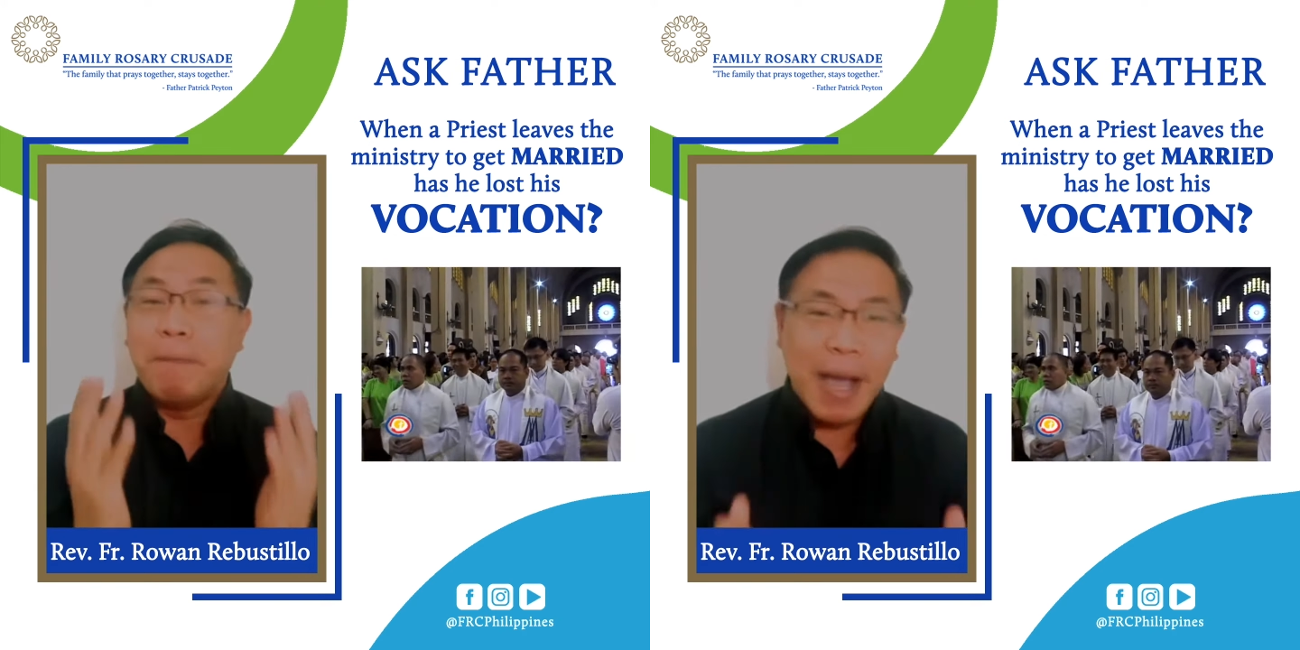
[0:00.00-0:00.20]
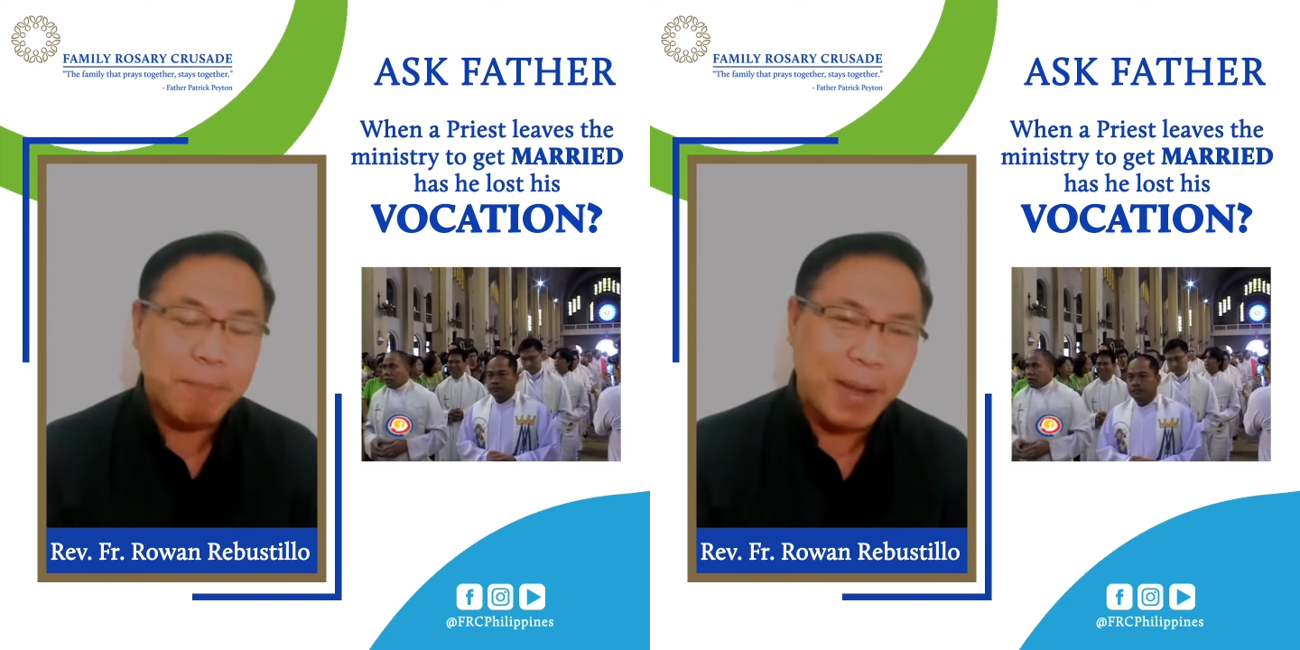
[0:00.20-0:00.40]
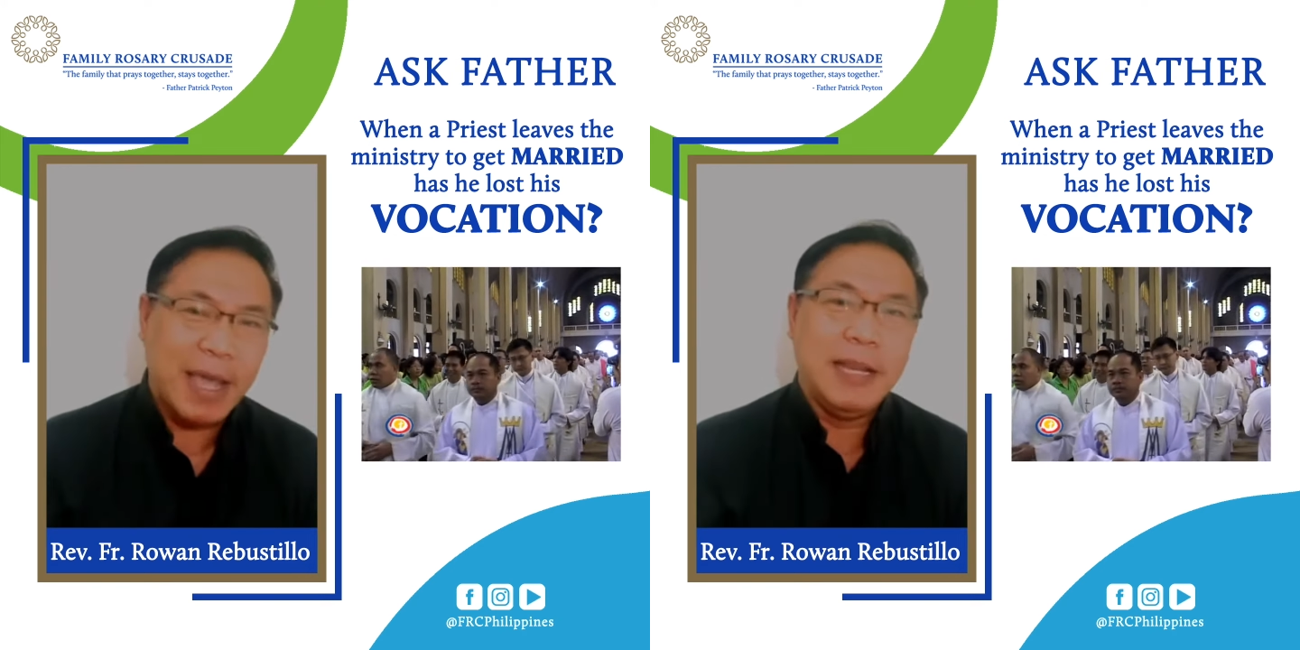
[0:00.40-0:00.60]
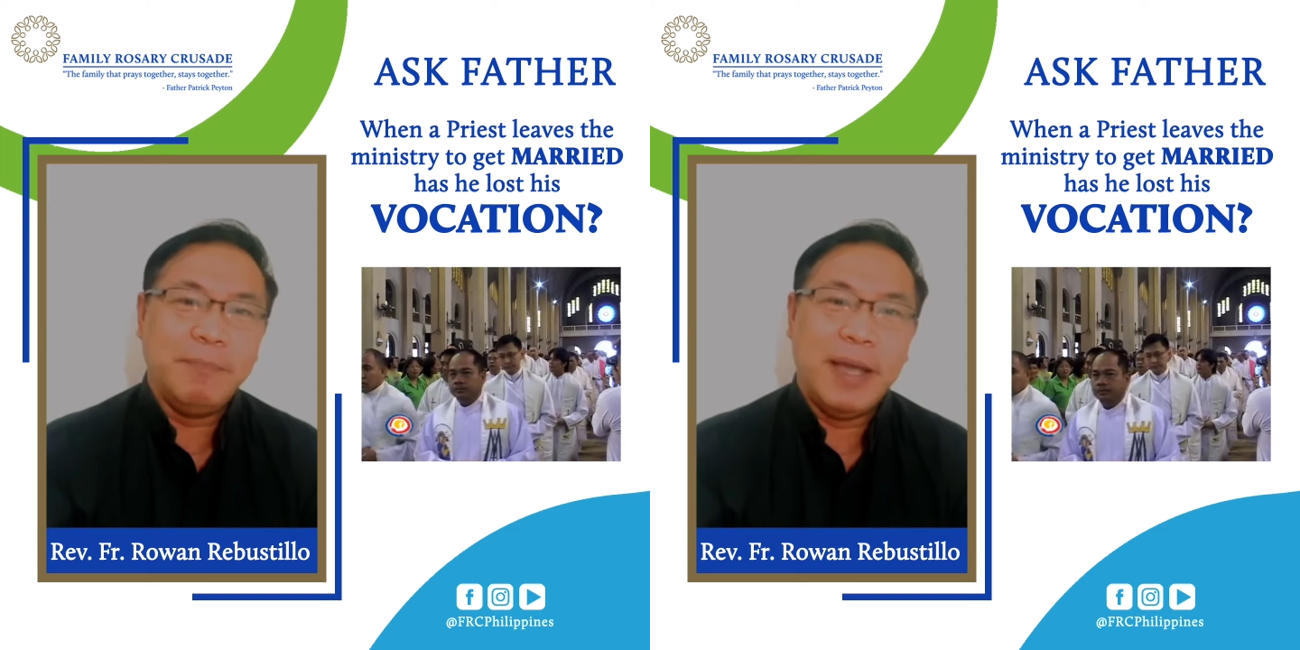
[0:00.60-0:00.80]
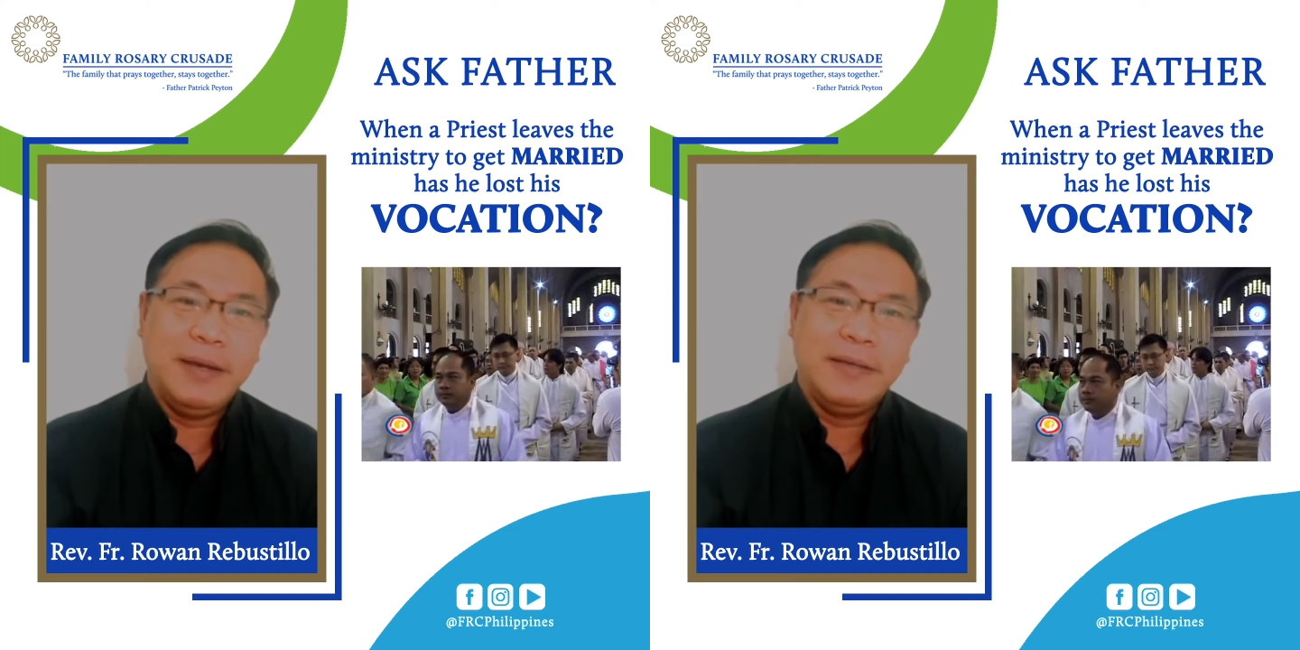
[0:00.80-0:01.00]

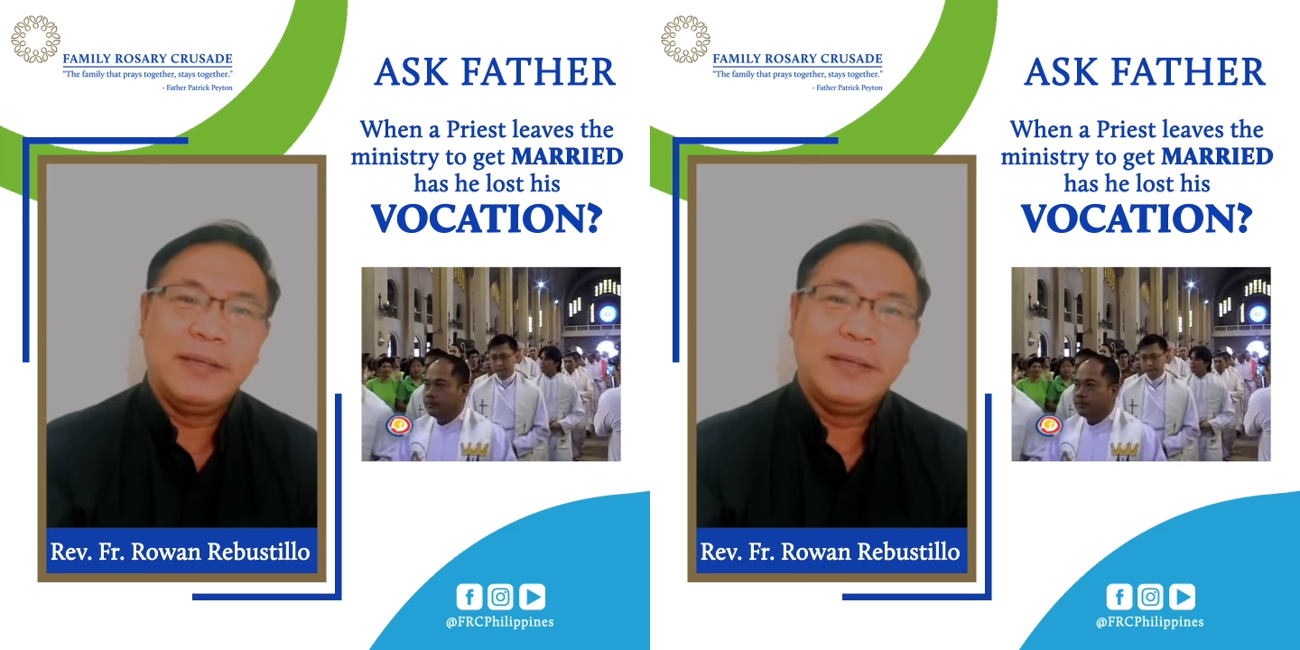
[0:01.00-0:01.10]
magpakailanman.